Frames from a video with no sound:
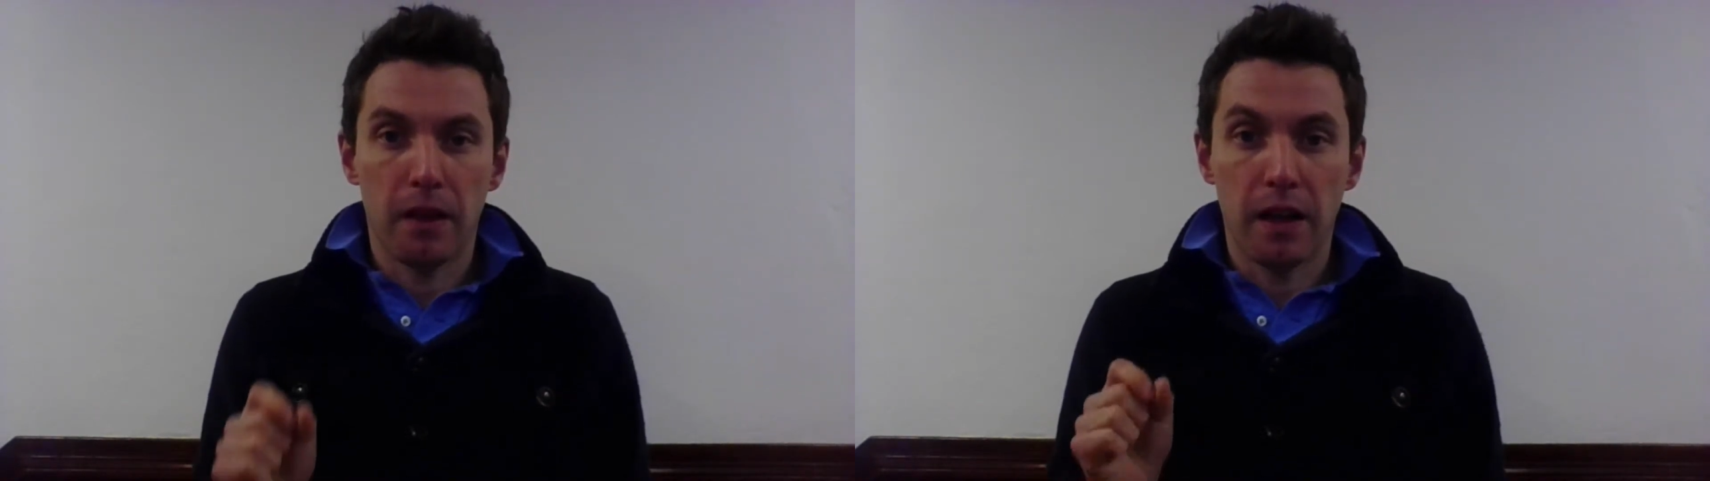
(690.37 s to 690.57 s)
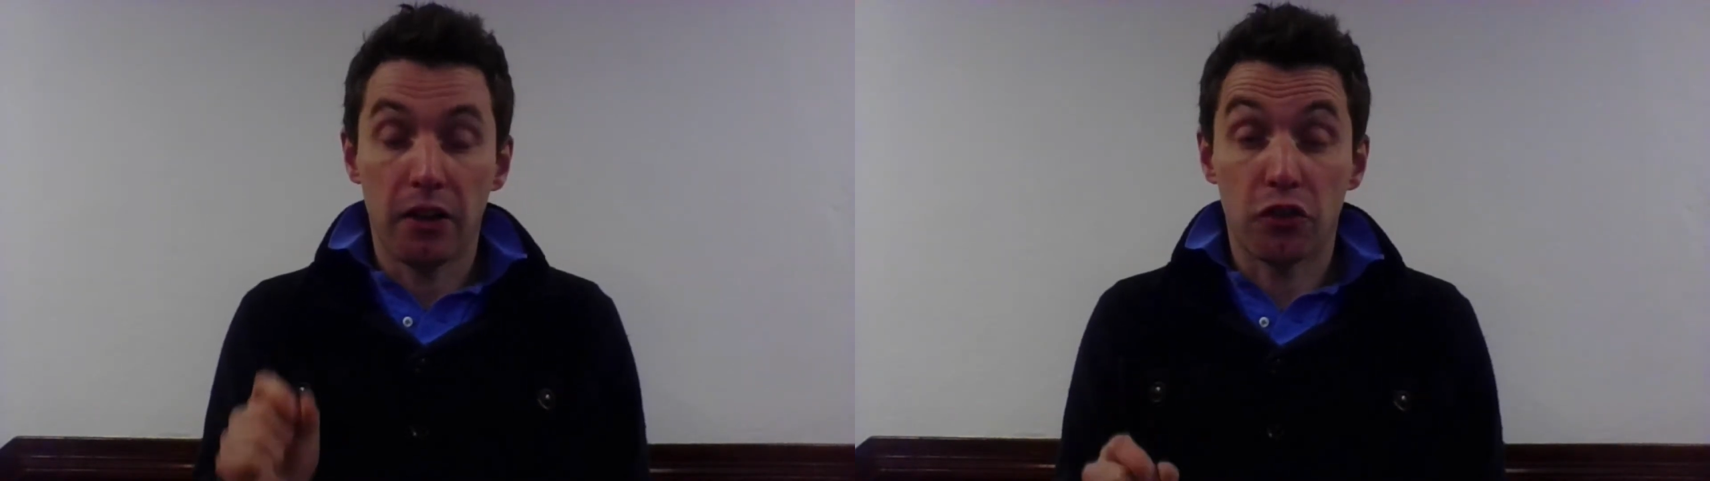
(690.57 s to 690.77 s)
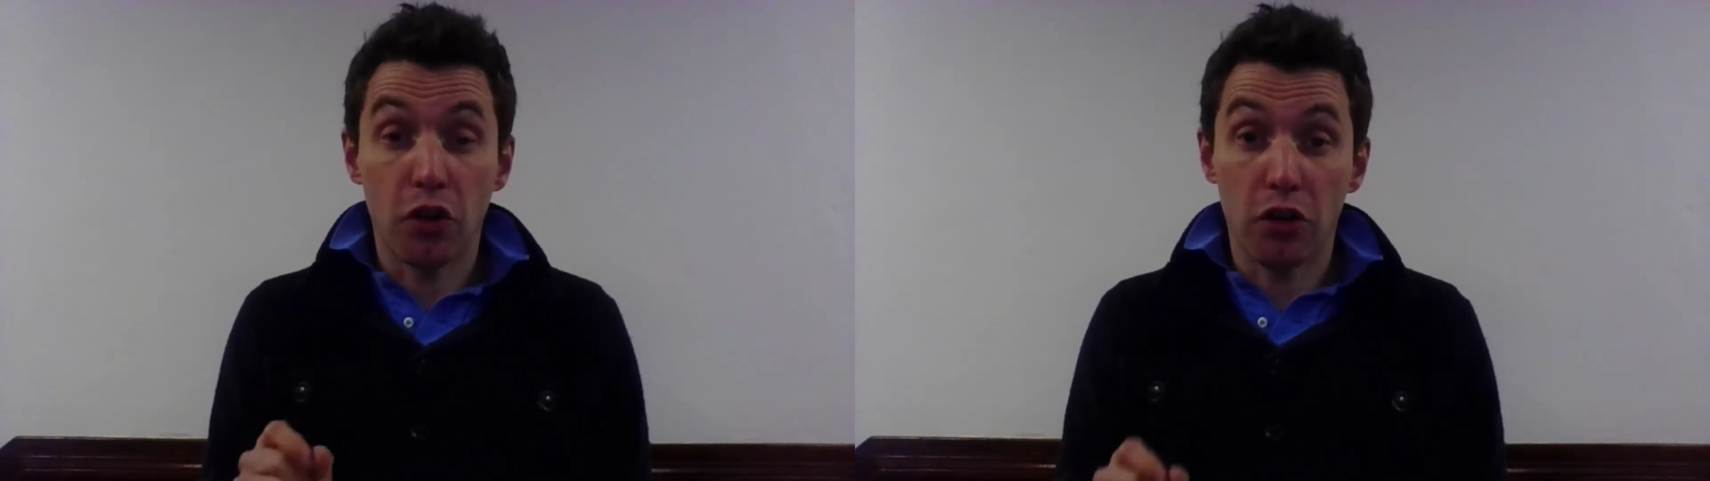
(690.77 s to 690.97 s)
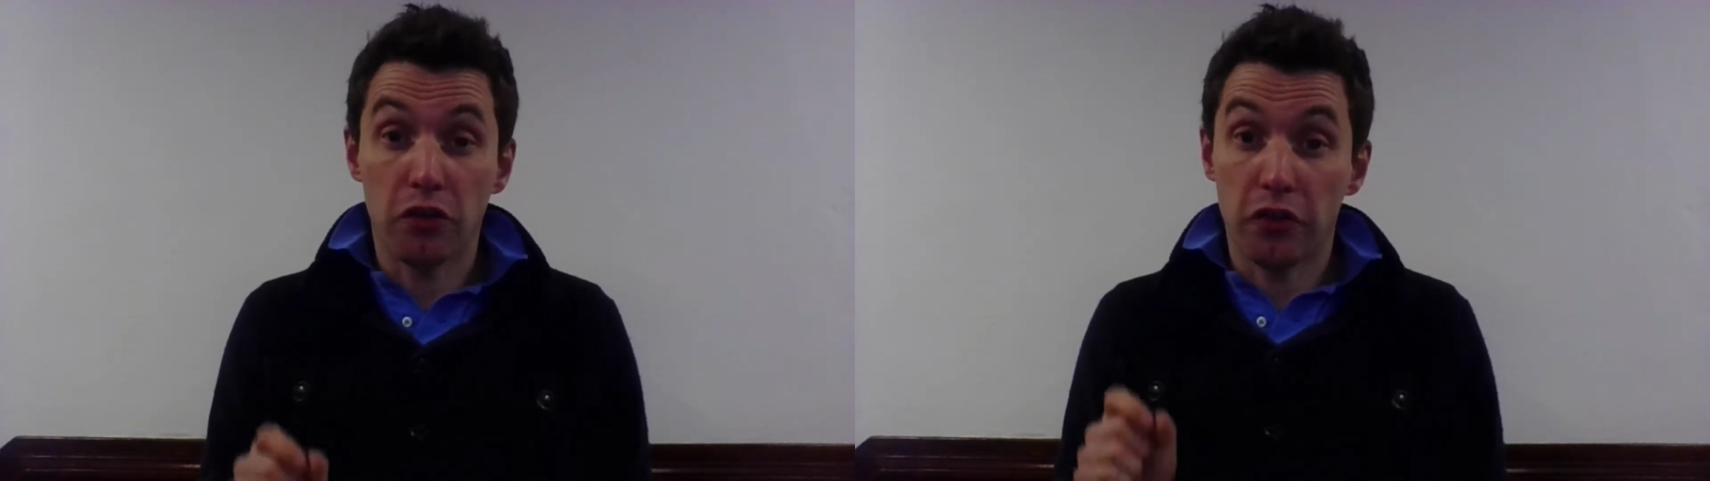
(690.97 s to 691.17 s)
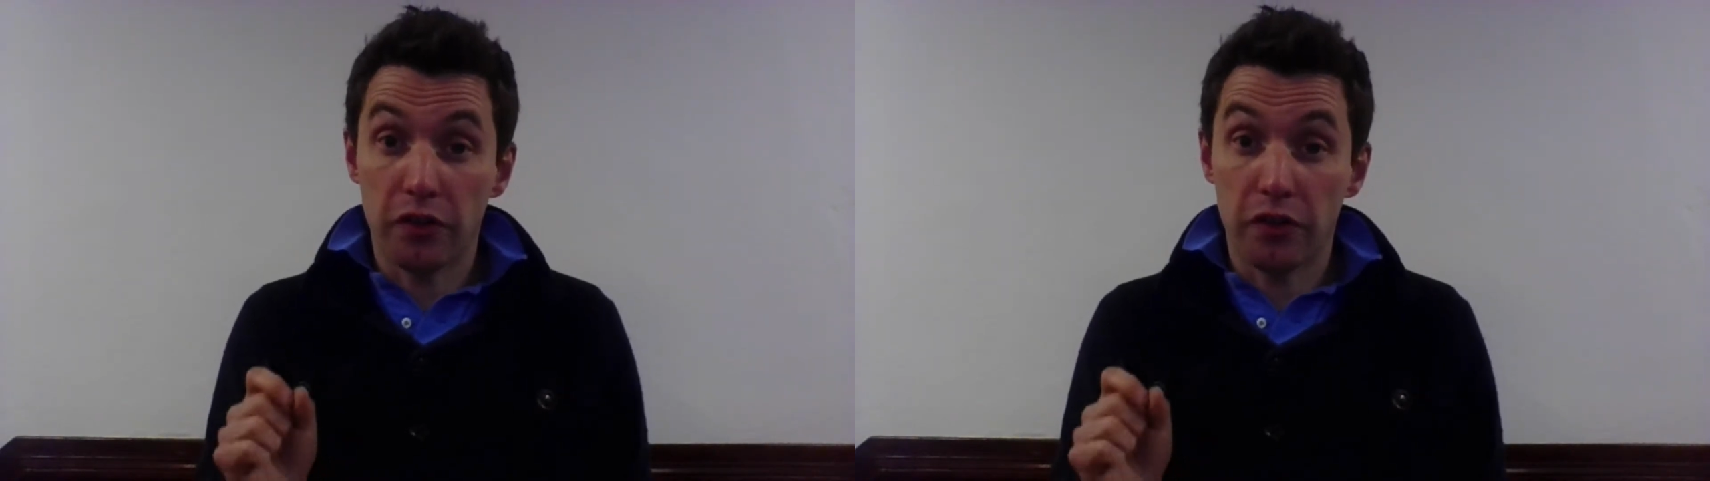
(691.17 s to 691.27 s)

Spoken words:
is God's